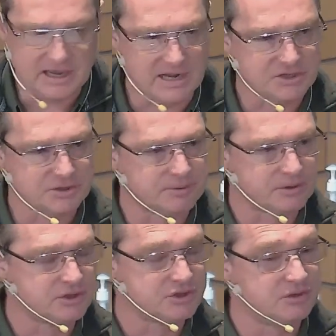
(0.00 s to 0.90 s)
Get
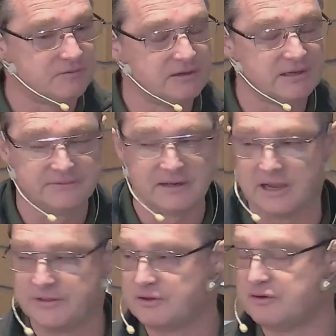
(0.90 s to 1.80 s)
cancelled because you've
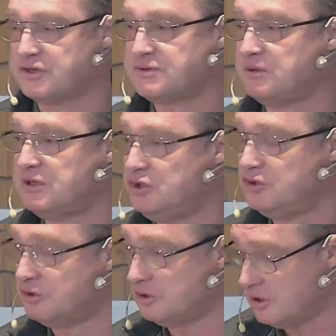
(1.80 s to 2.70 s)
lived out the
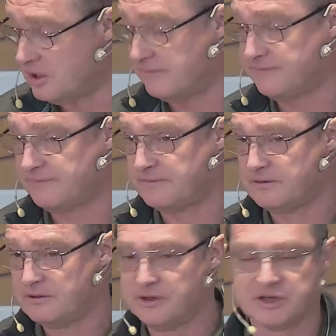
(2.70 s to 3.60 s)
gospel in your
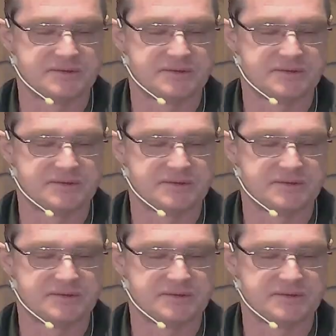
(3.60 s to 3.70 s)
life.